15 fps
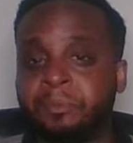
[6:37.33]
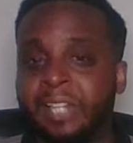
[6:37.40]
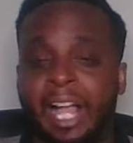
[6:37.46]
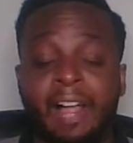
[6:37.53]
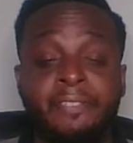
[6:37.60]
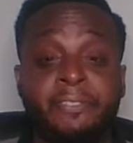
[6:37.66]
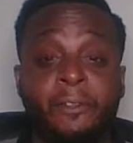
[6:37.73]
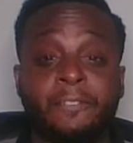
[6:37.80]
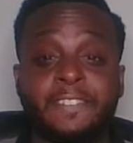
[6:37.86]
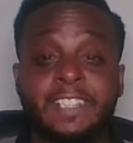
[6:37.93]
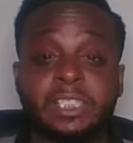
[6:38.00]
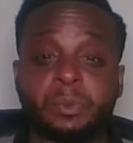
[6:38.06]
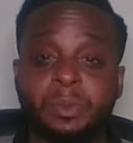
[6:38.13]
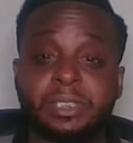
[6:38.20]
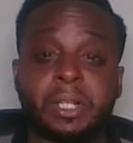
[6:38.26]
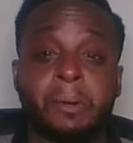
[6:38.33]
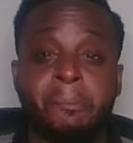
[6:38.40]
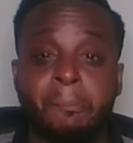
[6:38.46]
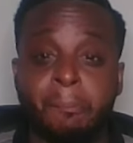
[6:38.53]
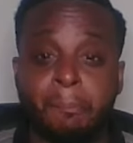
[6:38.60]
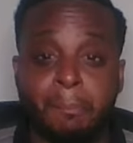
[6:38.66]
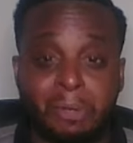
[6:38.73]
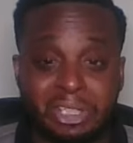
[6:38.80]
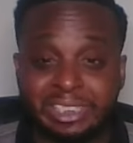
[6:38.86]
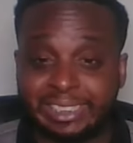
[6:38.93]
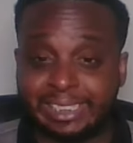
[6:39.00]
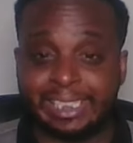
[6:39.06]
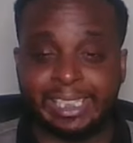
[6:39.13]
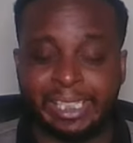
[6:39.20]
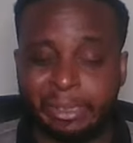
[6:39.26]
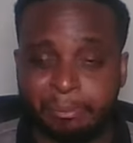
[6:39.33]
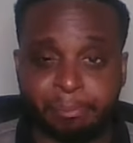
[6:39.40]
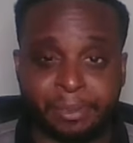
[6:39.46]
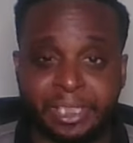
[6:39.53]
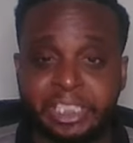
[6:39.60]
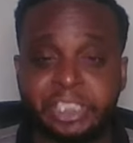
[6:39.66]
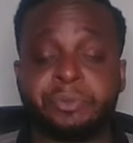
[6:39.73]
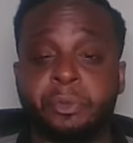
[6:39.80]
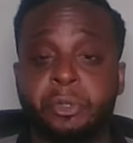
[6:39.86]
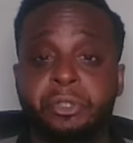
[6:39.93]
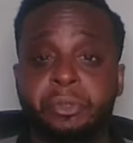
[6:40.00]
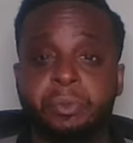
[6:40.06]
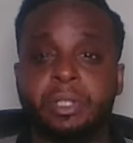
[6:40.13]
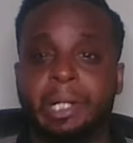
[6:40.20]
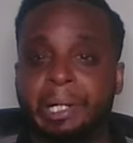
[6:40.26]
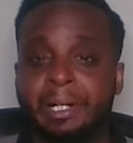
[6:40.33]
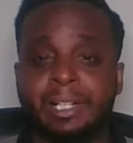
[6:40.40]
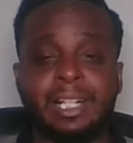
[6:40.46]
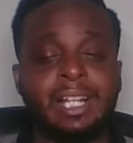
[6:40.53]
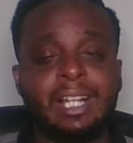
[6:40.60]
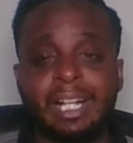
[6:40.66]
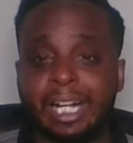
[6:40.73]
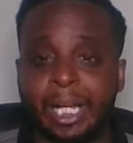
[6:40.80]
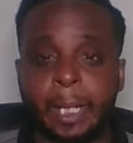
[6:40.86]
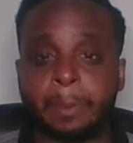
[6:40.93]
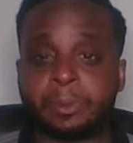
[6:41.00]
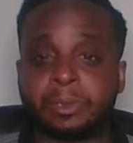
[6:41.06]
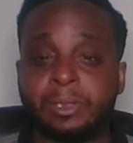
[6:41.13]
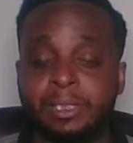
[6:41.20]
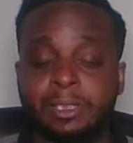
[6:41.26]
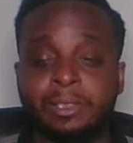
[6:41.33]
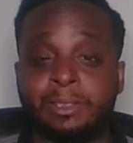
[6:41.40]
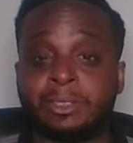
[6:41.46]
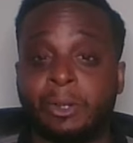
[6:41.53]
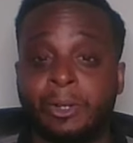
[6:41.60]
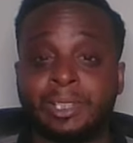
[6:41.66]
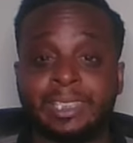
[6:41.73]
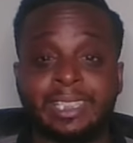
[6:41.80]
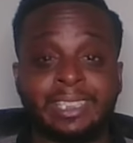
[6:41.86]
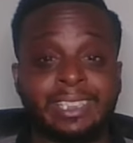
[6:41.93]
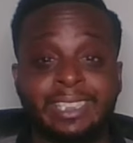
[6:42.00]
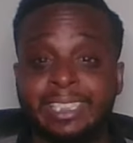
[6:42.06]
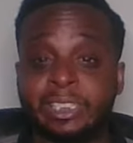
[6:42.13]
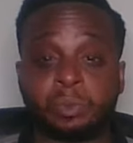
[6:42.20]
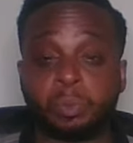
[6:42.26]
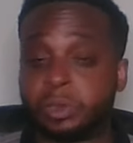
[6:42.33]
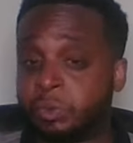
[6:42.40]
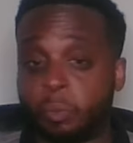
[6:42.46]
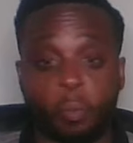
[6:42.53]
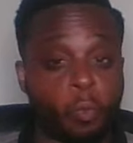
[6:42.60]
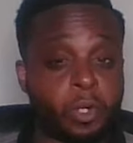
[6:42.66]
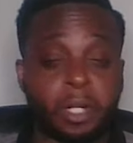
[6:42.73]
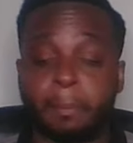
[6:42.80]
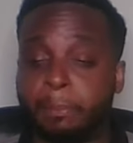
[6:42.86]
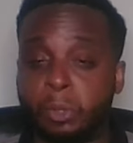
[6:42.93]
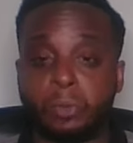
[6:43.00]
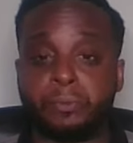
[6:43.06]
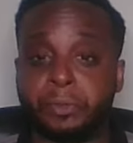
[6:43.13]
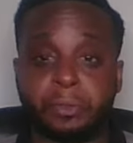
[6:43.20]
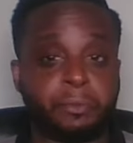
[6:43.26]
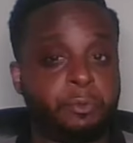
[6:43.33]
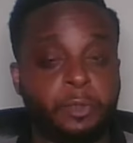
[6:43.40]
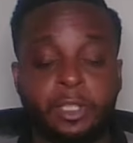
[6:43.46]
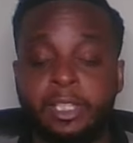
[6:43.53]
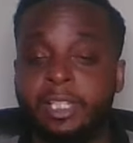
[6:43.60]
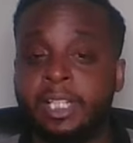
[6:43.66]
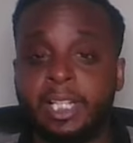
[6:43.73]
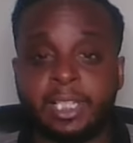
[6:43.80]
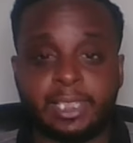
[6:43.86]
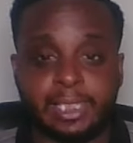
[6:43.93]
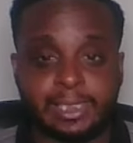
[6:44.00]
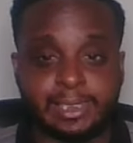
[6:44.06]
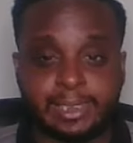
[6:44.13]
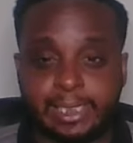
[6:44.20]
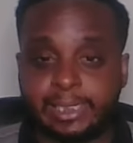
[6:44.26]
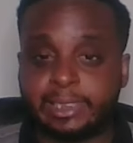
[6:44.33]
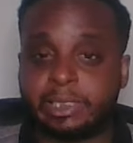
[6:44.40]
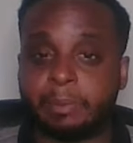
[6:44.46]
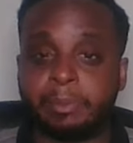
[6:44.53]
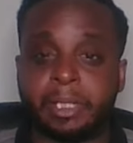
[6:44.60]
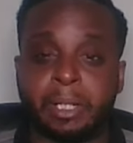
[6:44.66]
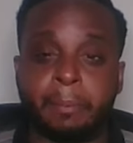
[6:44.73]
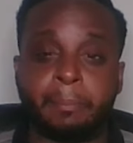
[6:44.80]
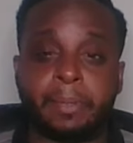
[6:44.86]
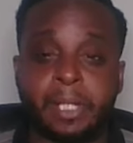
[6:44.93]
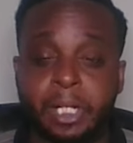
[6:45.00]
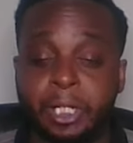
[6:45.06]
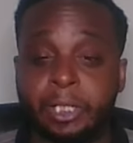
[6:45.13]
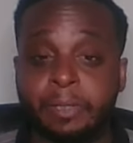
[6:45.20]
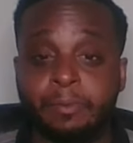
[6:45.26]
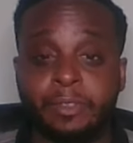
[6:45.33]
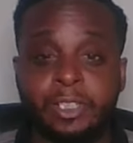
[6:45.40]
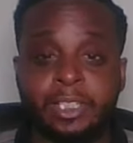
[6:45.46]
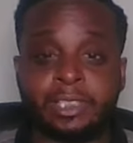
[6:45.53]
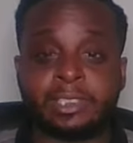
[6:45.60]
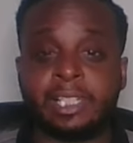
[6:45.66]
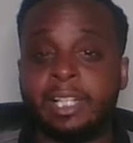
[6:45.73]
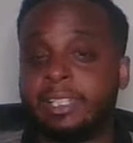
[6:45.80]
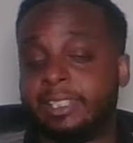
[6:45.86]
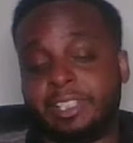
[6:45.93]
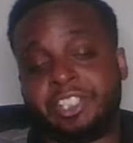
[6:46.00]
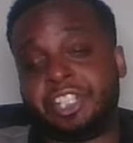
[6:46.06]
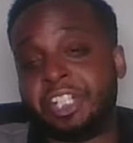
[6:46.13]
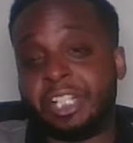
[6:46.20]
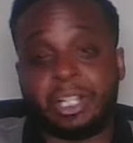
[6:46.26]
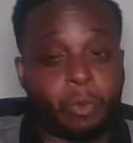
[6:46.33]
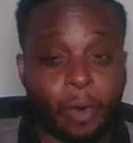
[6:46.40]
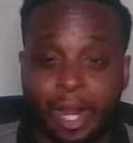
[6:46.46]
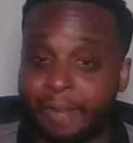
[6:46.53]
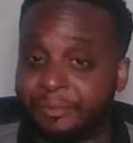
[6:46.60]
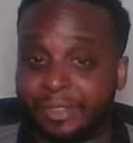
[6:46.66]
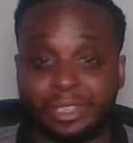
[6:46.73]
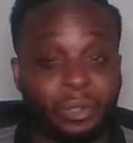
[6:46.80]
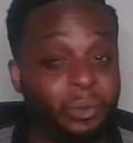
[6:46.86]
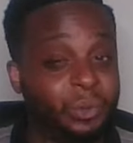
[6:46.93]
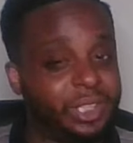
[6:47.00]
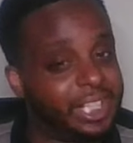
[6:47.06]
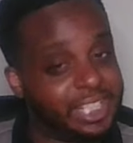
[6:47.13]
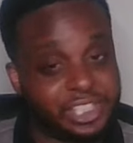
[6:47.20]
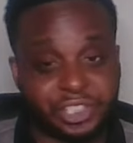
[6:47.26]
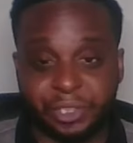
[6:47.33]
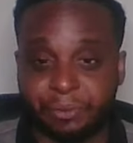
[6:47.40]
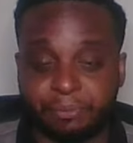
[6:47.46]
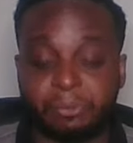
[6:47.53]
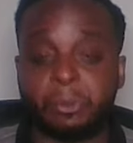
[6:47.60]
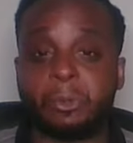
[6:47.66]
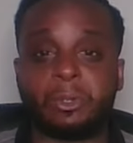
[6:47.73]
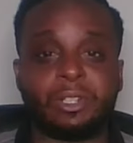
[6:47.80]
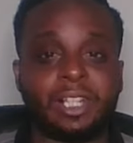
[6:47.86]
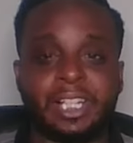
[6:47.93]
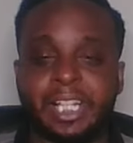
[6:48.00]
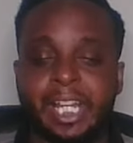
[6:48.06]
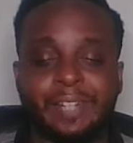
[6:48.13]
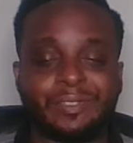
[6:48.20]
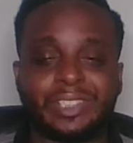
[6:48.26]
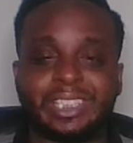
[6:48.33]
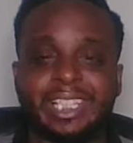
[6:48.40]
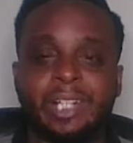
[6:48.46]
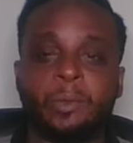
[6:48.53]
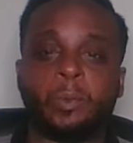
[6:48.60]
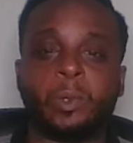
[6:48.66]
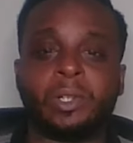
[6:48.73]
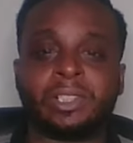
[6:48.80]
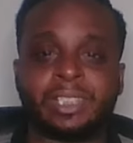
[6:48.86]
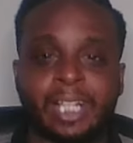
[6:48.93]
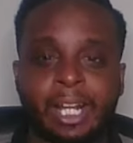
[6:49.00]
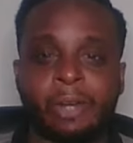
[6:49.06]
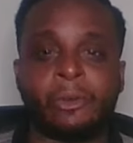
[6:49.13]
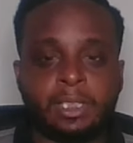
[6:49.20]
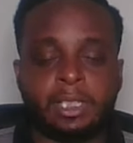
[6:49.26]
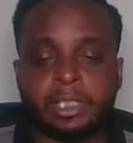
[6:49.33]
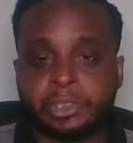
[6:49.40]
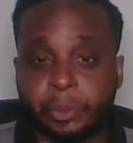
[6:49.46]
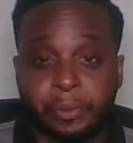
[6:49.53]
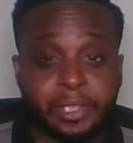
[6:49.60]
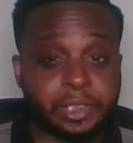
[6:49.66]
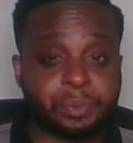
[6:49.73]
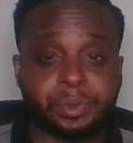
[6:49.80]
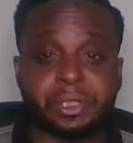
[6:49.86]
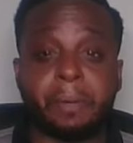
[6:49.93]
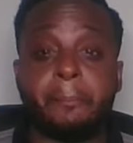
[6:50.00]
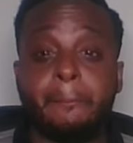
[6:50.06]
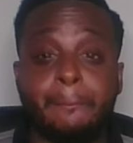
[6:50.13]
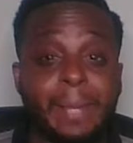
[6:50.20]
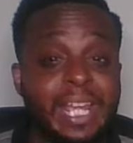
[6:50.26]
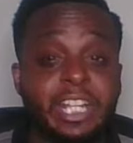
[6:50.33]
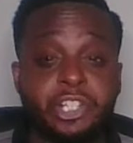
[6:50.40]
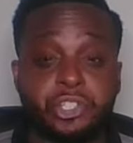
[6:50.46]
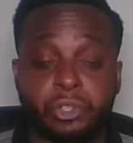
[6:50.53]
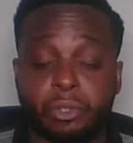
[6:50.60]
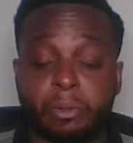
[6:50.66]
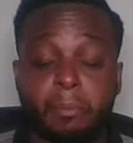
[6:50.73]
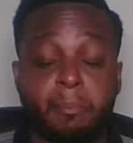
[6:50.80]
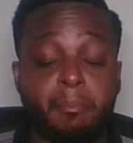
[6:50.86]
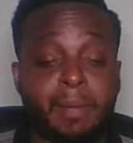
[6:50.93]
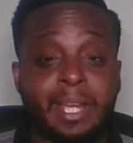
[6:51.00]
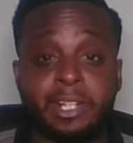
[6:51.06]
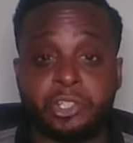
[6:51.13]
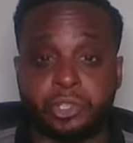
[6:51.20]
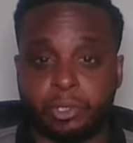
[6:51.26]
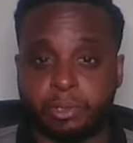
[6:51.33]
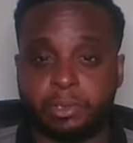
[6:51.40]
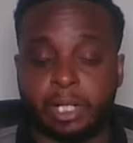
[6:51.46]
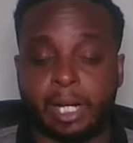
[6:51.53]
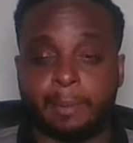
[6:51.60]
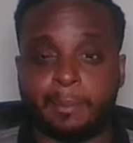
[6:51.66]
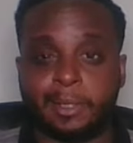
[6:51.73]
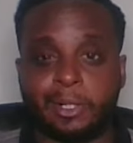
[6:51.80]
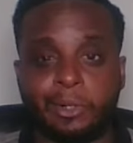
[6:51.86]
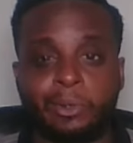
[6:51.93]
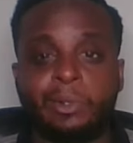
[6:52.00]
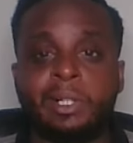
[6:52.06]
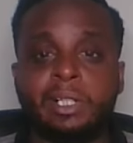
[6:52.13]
I thought this was a must-get piece for UConn. I absolutely thought that this was, one, a perfect fit, the system, the competitiveness, the geographic location for, like, everything worked out. So this was a major, major domino